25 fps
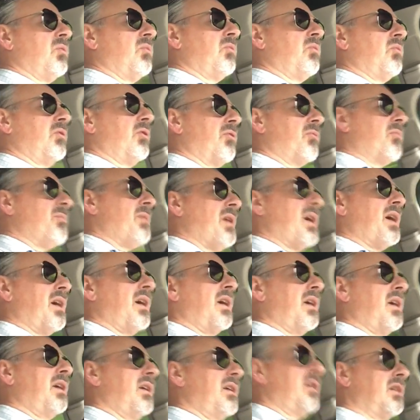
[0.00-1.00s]
with
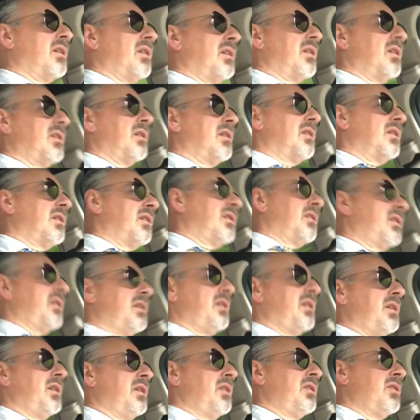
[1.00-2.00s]
my
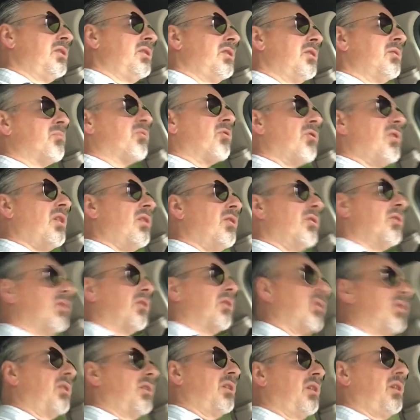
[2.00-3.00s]
Indian
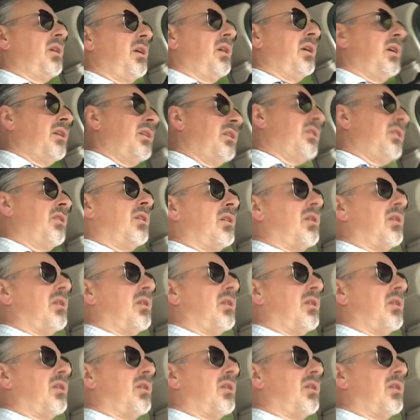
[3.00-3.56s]
brother and